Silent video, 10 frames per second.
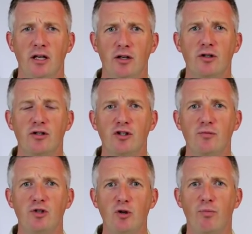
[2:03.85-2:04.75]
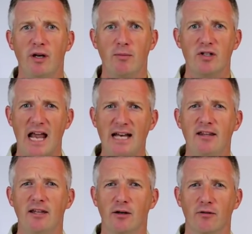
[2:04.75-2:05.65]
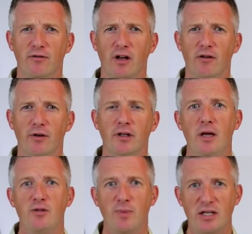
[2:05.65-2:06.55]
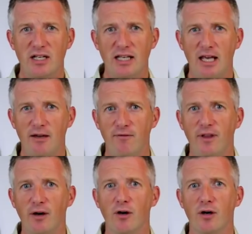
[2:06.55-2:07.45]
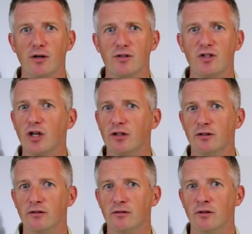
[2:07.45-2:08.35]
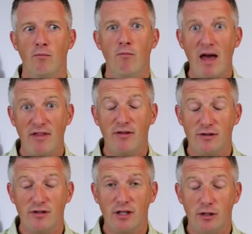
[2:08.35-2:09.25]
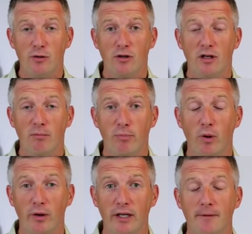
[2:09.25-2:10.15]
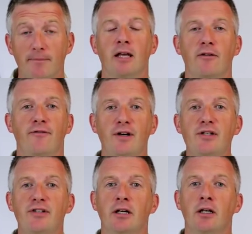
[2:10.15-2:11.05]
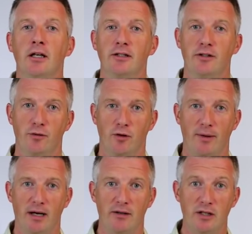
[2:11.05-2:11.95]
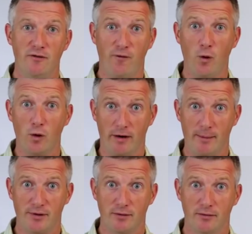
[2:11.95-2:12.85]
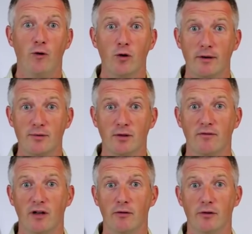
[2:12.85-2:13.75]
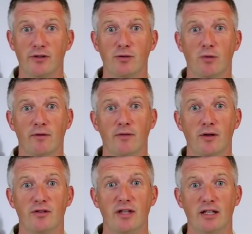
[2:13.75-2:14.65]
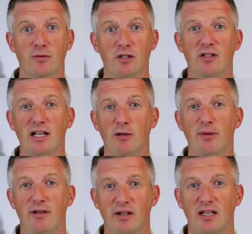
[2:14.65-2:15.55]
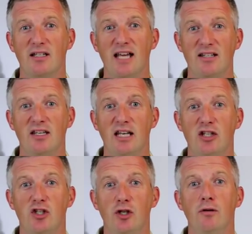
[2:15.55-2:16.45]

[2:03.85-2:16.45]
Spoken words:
You can subdue pretty much anything on a fly rod, especially if there are certain methods that you can employ. Now, the first thing I'd like to talk about is foregrips. Foregrips on fly rods is one of those things which is a little bit of a contested issue.